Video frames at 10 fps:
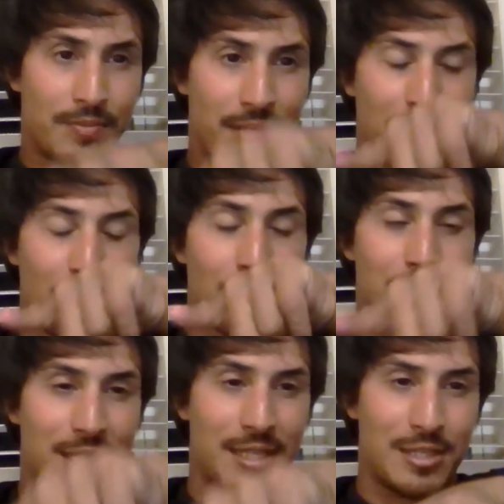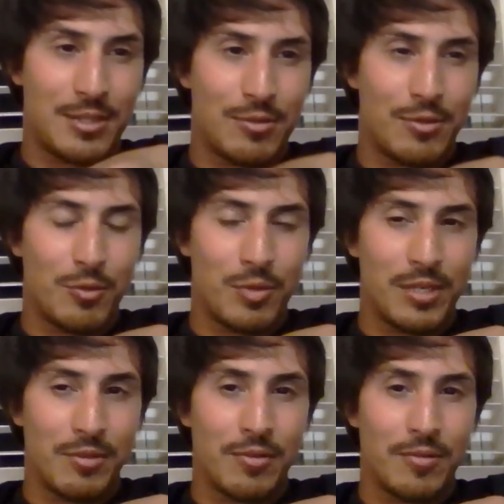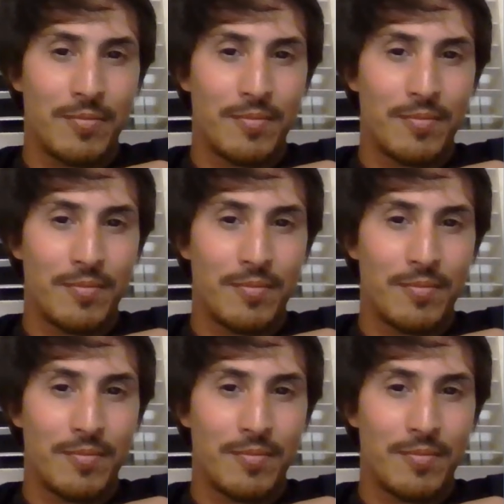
He goes into the wheel,